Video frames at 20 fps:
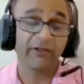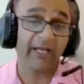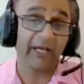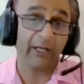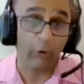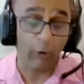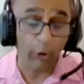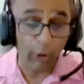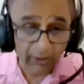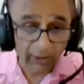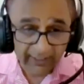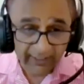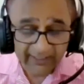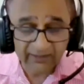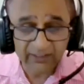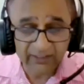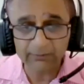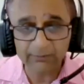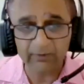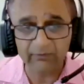they are already
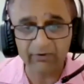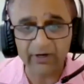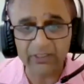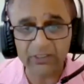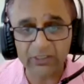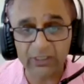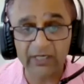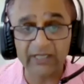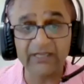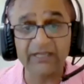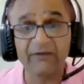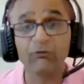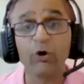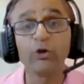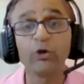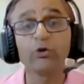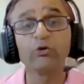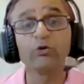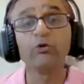in this profession and they want